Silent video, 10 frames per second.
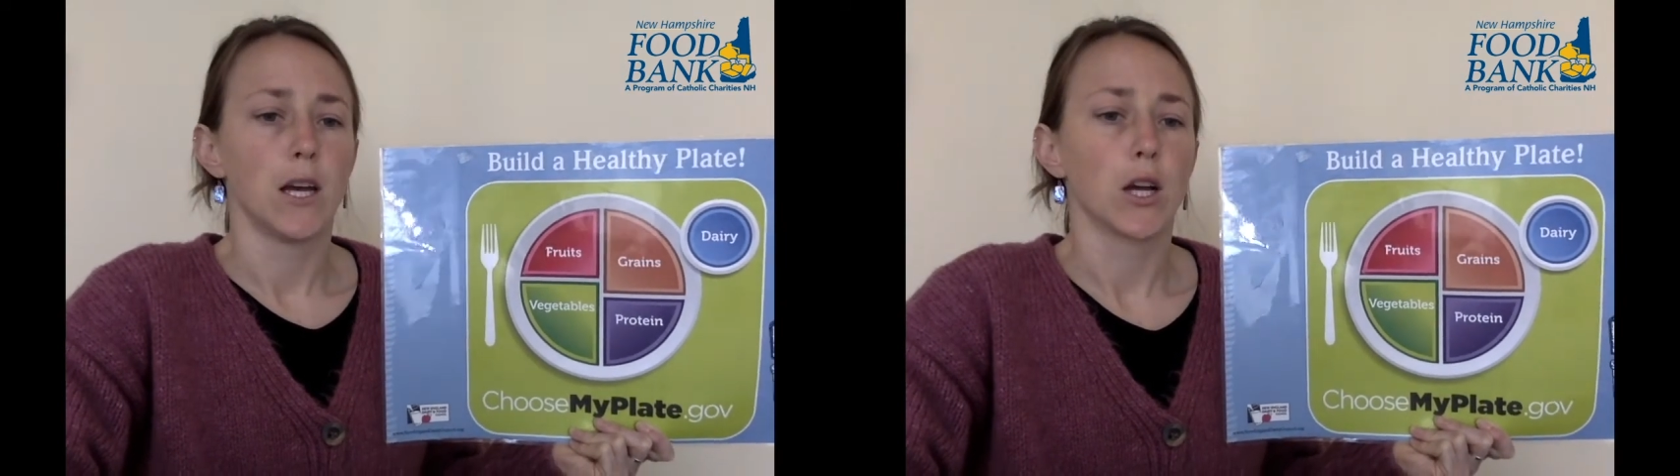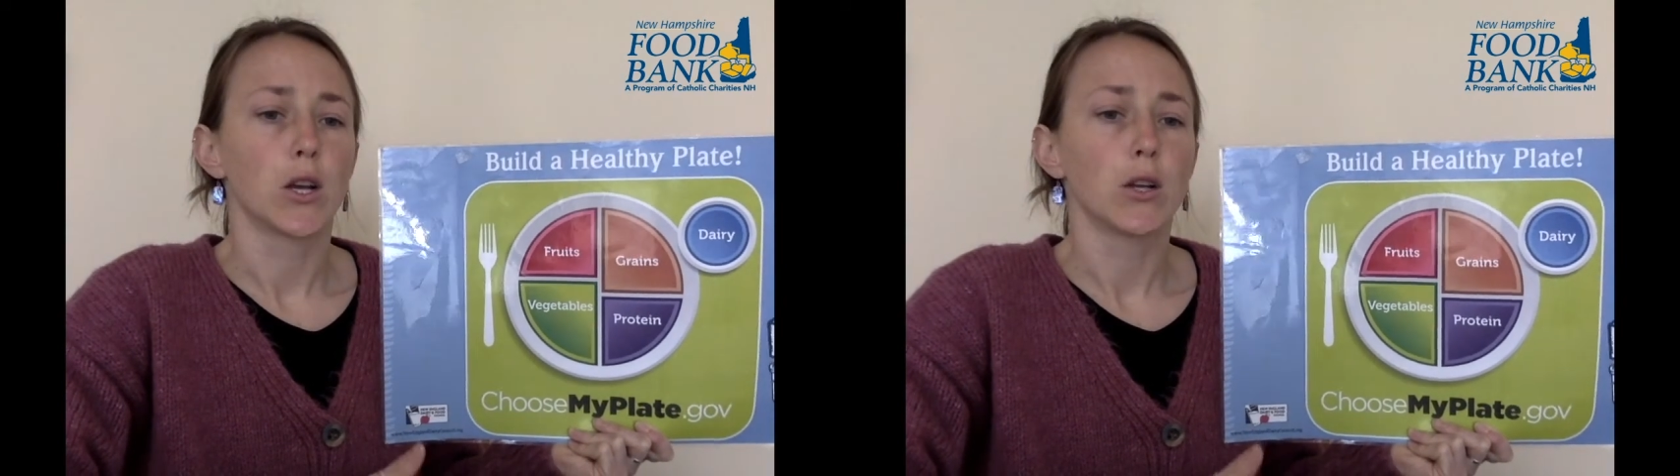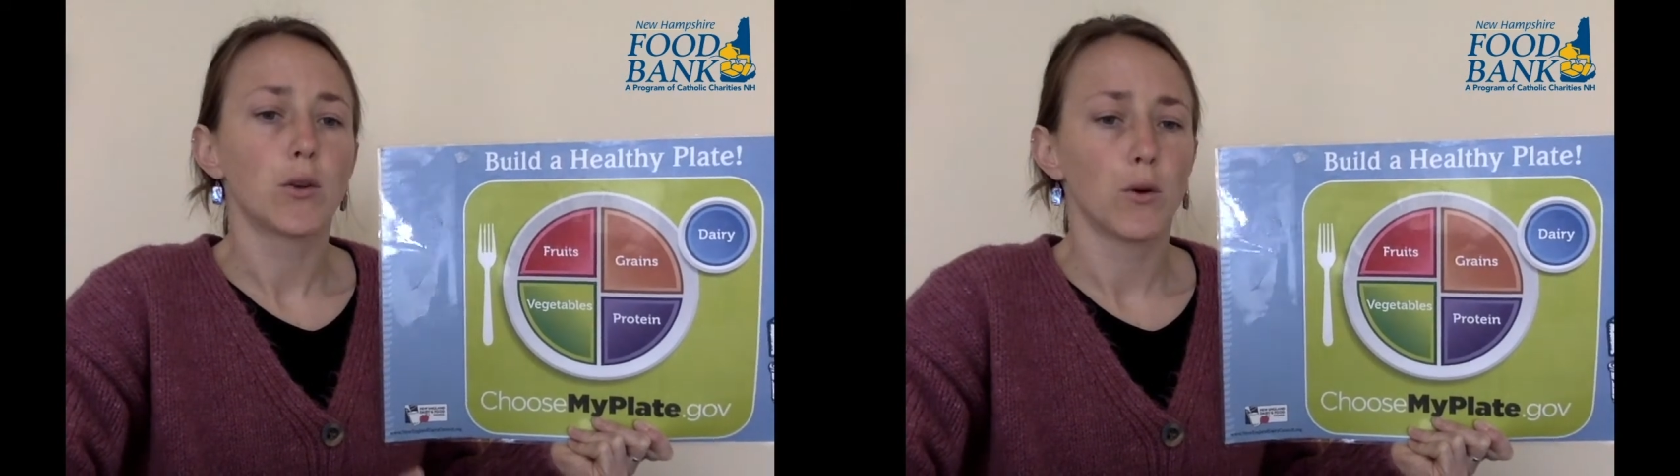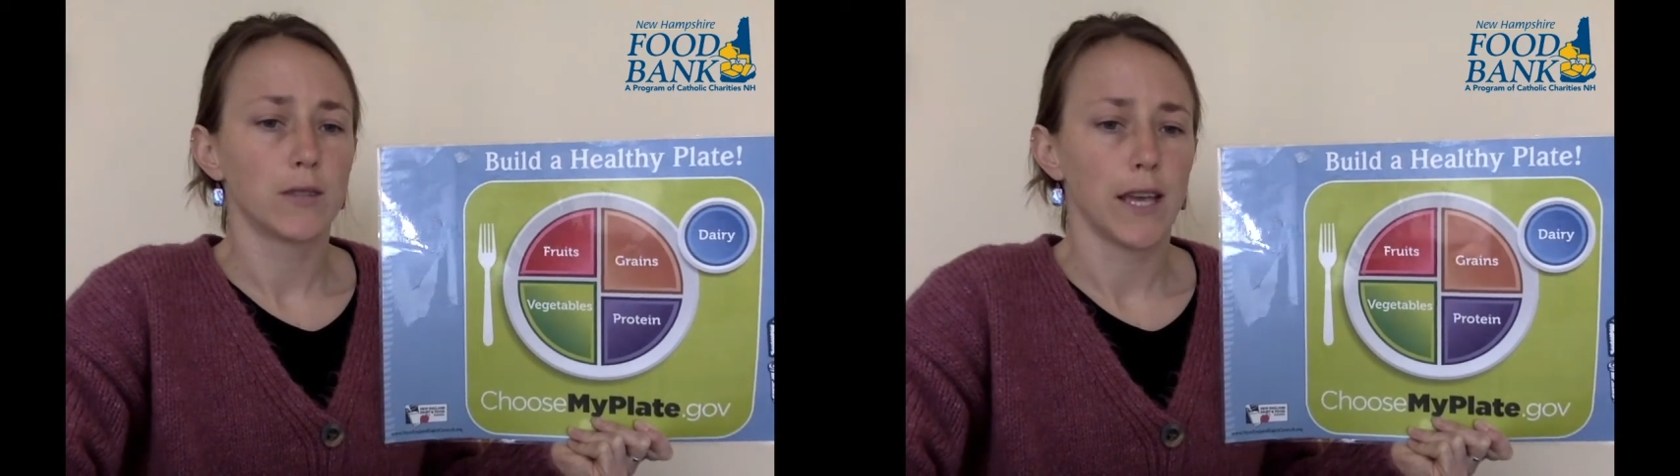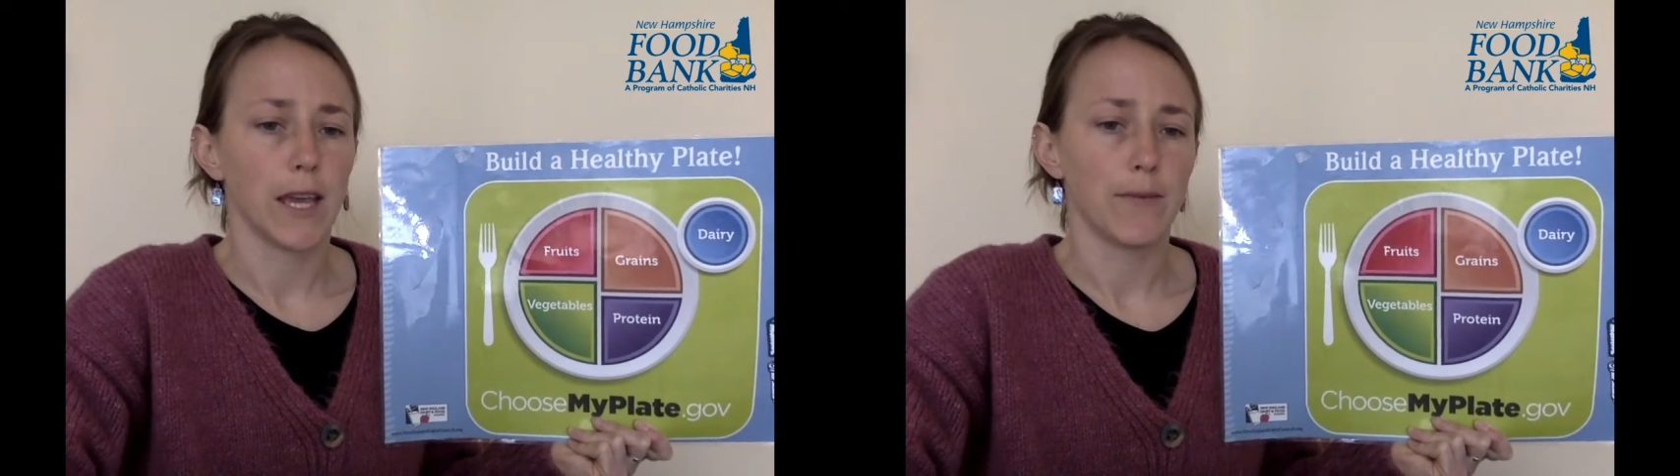A good goal
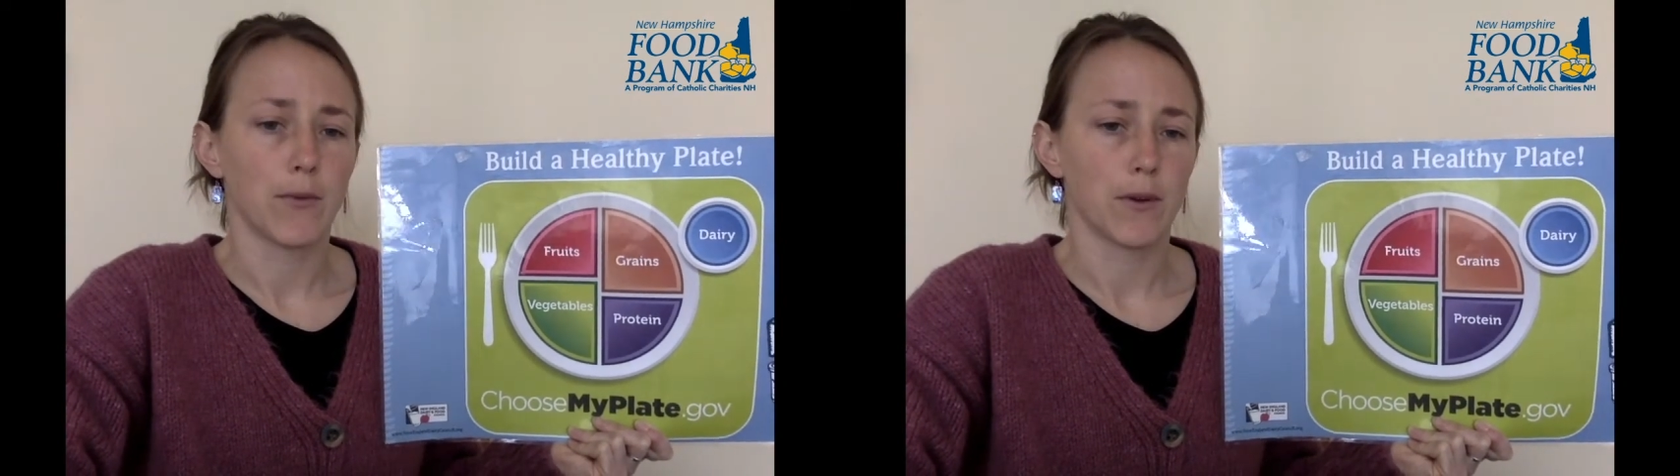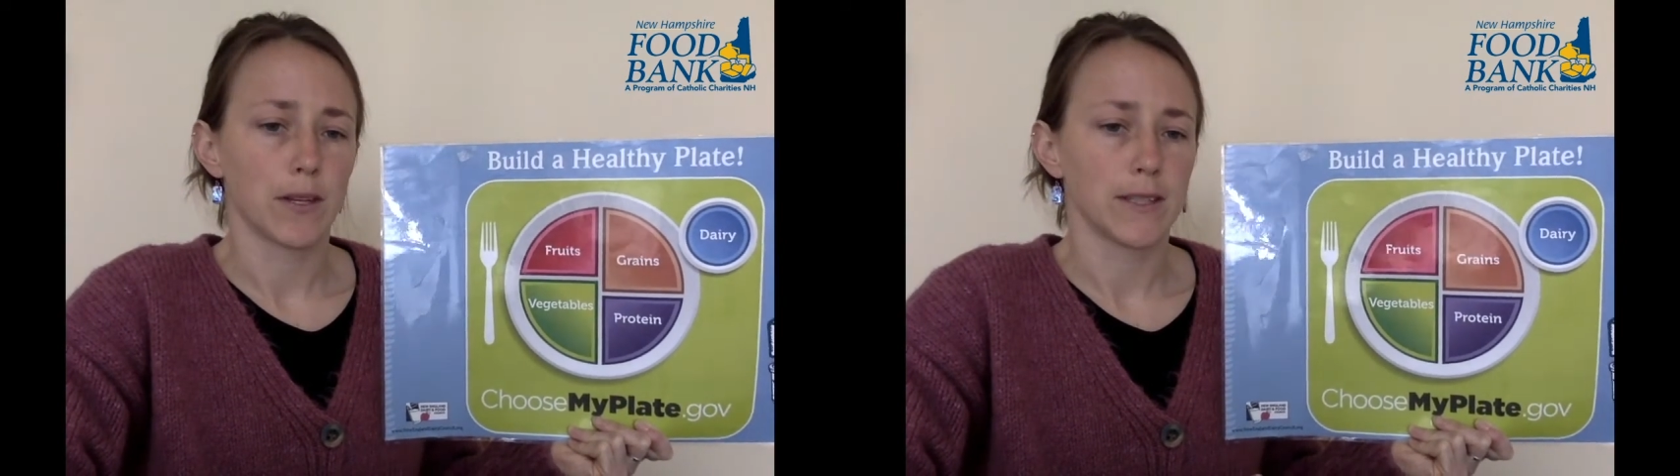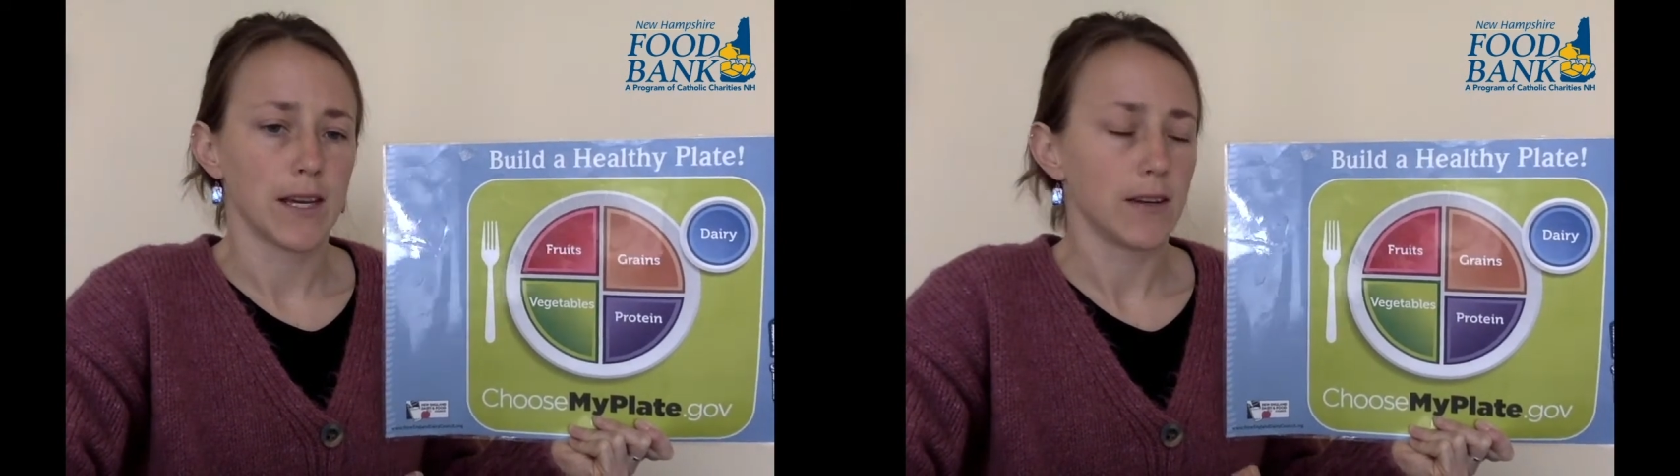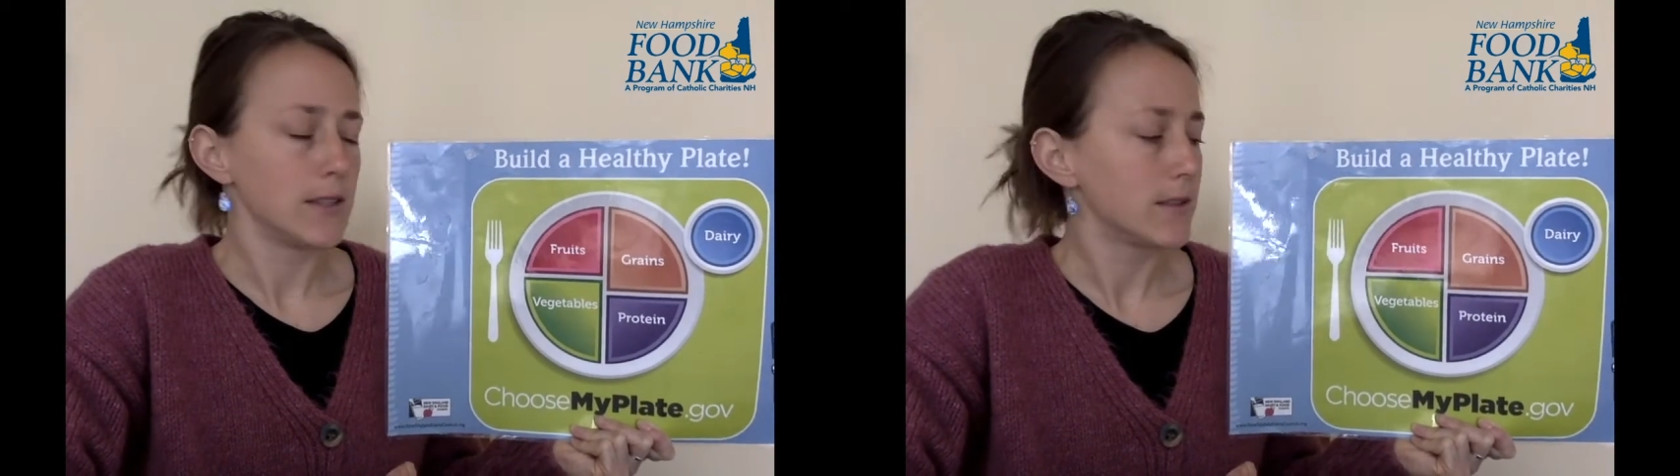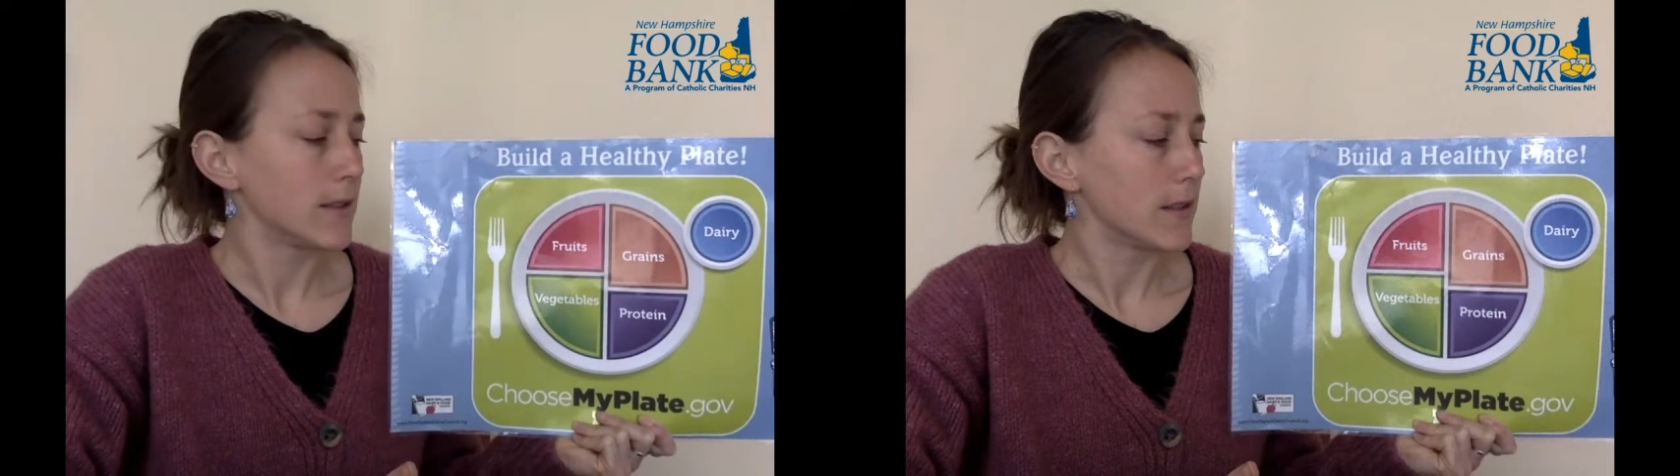to aim for is at
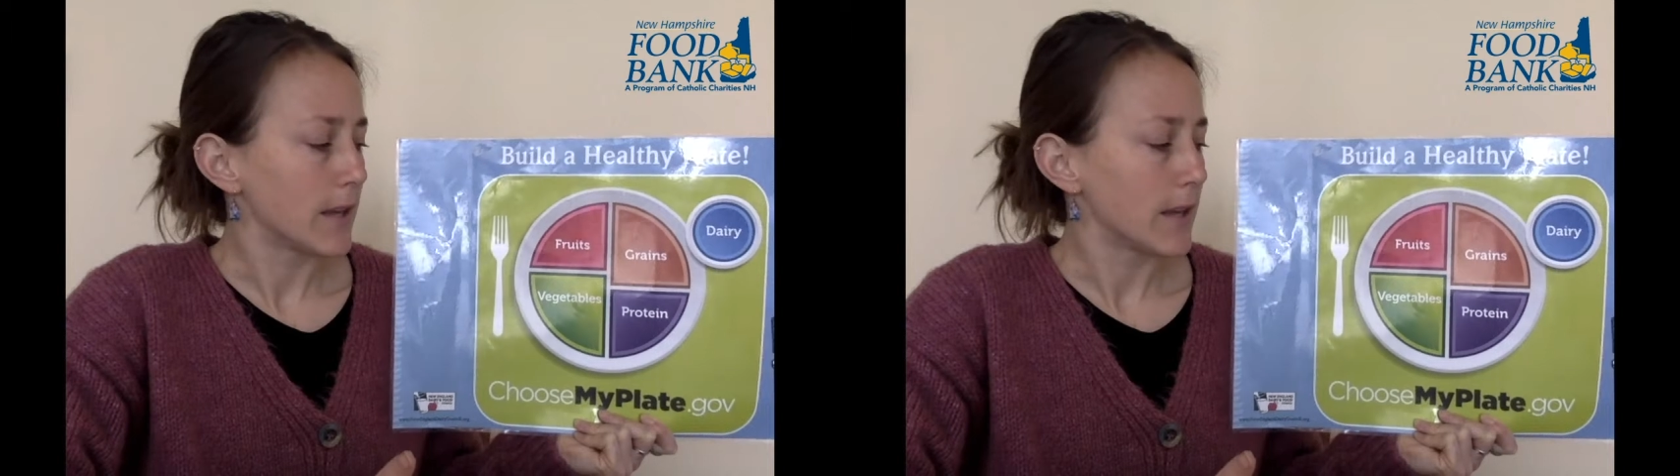least